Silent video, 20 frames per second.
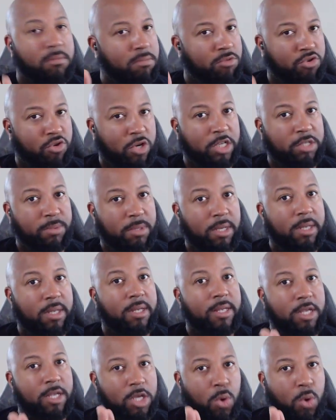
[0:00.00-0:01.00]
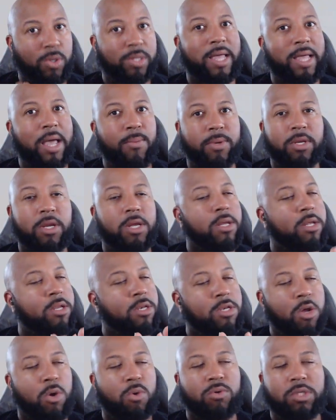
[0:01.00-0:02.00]
Trust me, go with that one.
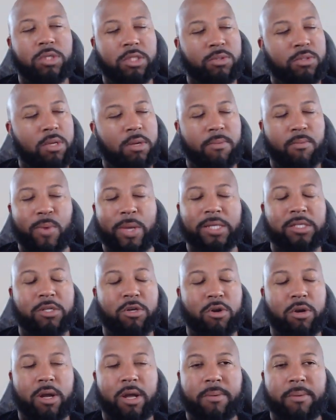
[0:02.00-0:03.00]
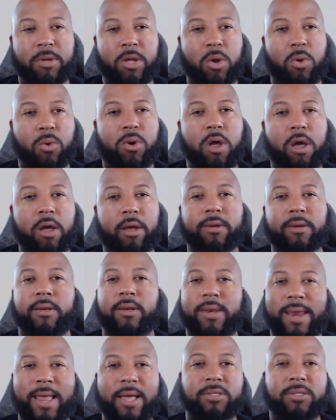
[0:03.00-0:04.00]
Don't just waste your um code on
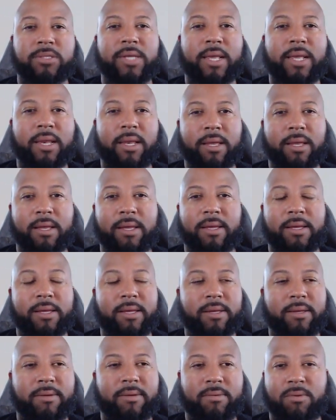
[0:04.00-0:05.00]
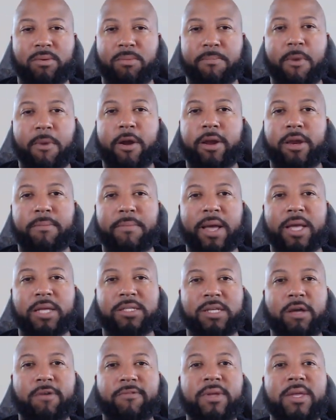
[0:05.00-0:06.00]
Nowsite uh marketing by
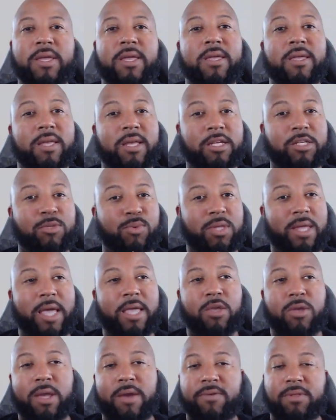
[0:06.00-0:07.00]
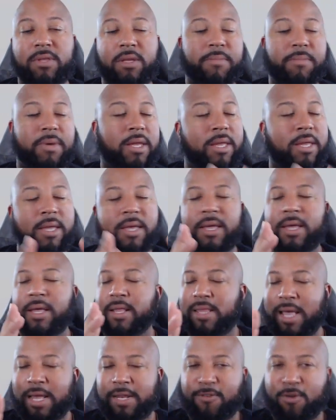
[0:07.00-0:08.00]
itself because with that you get everything. But
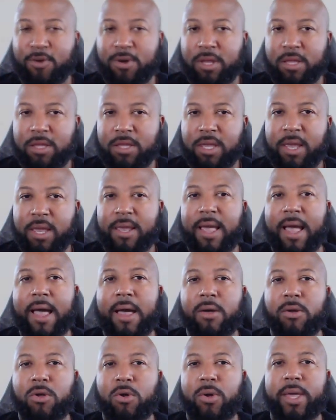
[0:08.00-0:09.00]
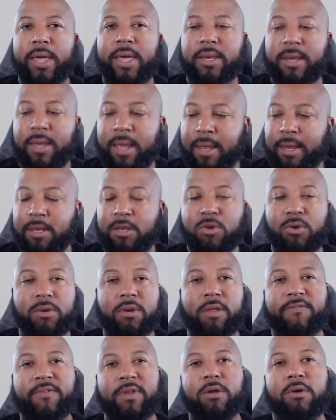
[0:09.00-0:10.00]
that's for another thing. I'll go ahead and do
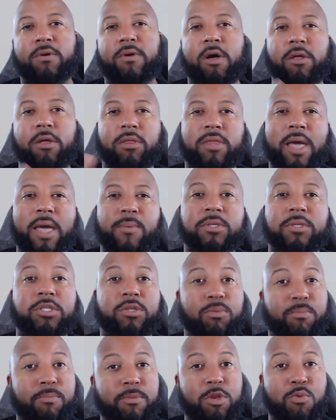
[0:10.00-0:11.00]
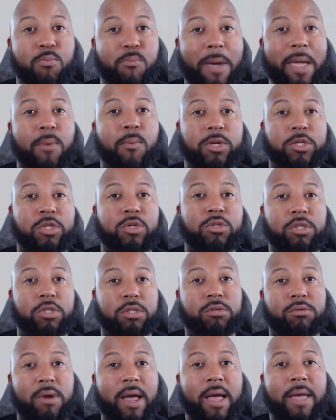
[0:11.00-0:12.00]
another video on that one. So you might want to
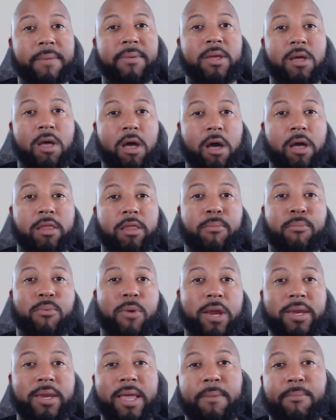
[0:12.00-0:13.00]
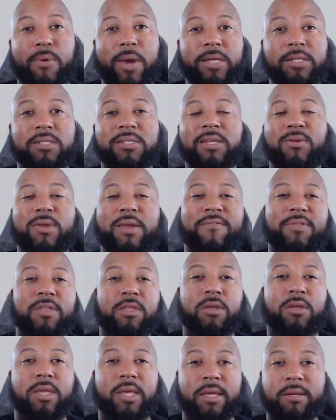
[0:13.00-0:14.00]
subscribe on the breakdown prices and everything
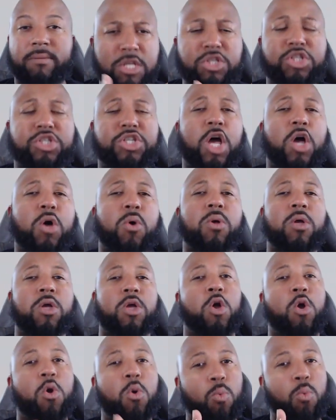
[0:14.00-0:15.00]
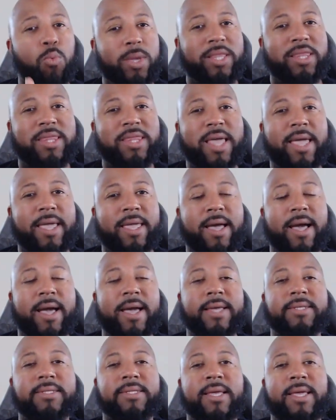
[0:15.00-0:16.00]
you get. So with that,
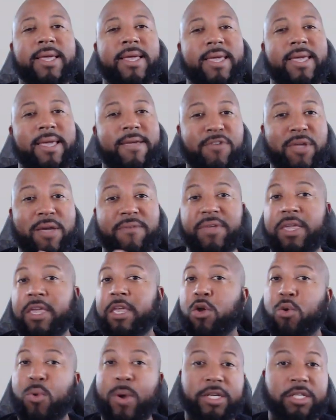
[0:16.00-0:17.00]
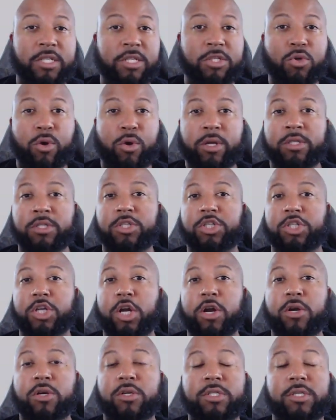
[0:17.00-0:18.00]
guys, if you have any questions or
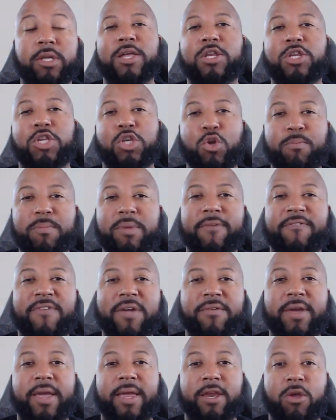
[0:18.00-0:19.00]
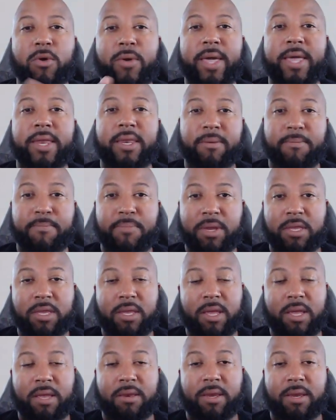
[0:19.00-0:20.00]
concerns, do me a favor and go ahead and put
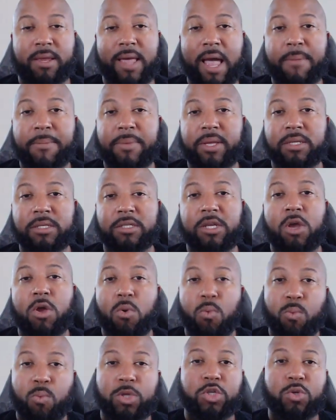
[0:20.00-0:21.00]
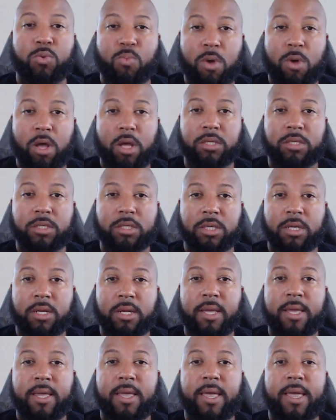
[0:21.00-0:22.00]
uh, in the comments what you want,
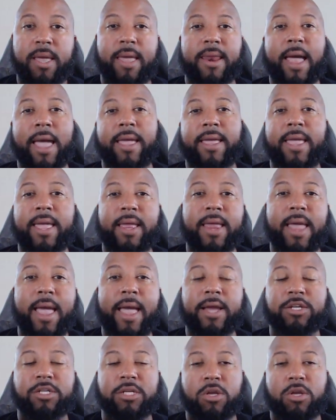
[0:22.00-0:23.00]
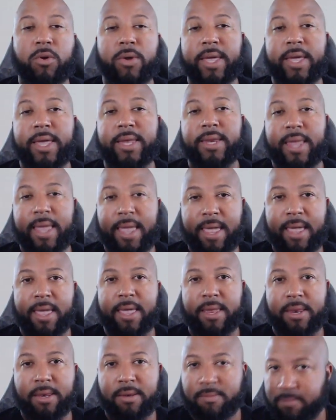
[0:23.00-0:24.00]
and I can actually go ahead
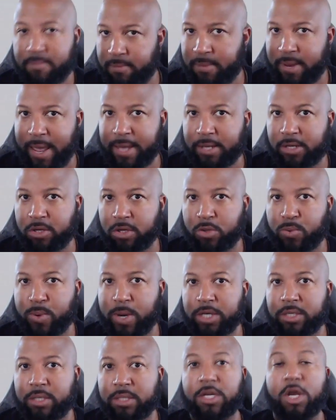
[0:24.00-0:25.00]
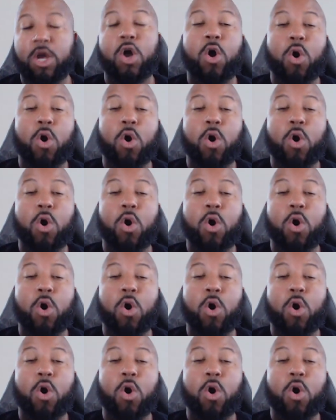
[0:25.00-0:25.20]
and answer those questions.